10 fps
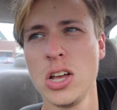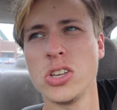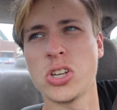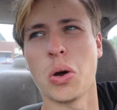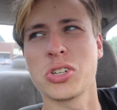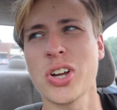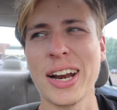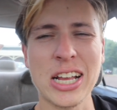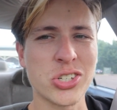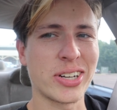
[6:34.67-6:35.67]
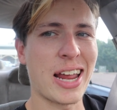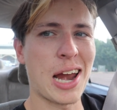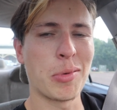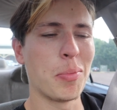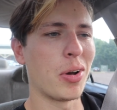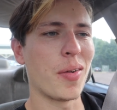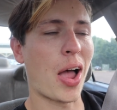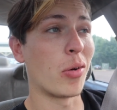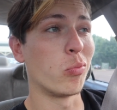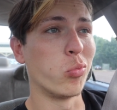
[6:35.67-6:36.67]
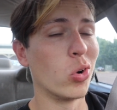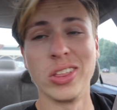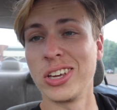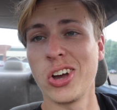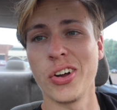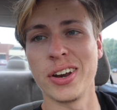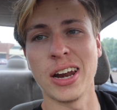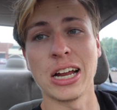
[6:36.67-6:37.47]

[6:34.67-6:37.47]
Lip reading: So I was trying to catch it on camera, but I really couldn't.